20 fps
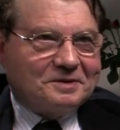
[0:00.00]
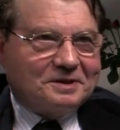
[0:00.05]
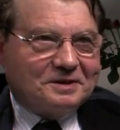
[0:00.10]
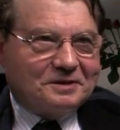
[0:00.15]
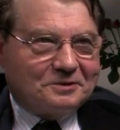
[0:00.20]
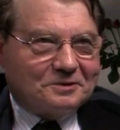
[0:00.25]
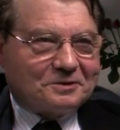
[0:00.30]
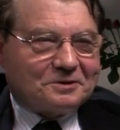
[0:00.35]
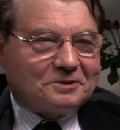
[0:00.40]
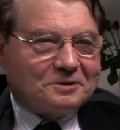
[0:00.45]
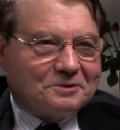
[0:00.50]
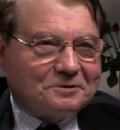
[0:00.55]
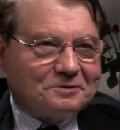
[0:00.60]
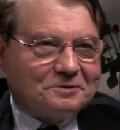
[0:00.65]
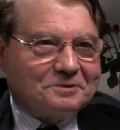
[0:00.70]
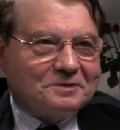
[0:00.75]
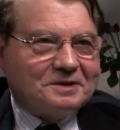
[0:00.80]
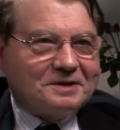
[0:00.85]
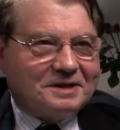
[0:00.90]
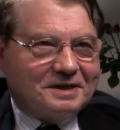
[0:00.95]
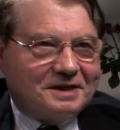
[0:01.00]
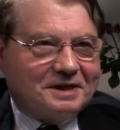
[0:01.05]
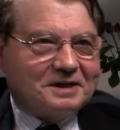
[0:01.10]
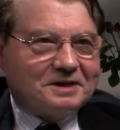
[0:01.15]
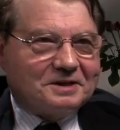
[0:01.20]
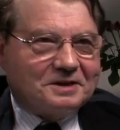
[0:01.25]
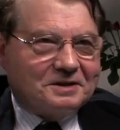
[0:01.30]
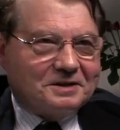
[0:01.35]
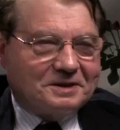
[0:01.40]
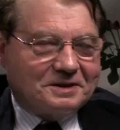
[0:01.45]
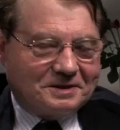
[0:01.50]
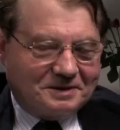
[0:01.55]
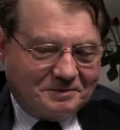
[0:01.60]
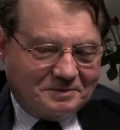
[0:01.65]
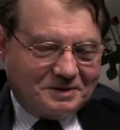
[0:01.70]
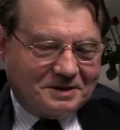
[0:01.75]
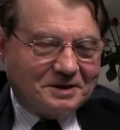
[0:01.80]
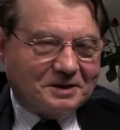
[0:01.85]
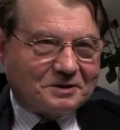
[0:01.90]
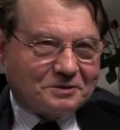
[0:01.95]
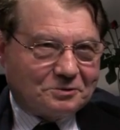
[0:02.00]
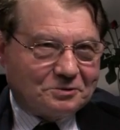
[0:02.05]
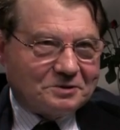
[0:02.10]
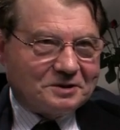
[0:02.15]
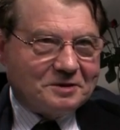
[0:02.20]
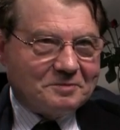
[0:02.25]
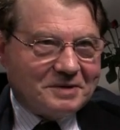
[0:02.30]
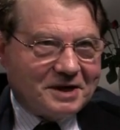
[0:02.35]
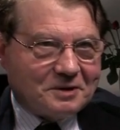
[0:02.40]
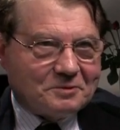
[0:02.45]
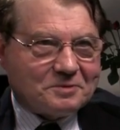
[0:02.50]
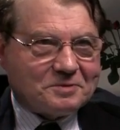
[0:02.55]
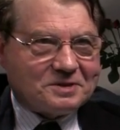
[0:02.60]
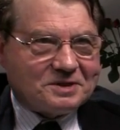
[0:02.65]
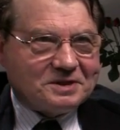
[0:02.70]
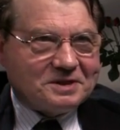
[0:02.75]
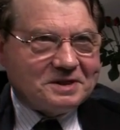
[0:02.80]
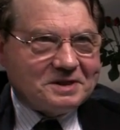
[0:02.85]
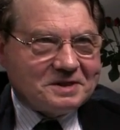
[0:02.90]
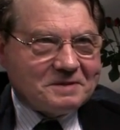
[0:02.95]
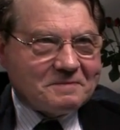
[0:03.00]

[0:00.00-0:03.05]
doctor who I took the biopsy.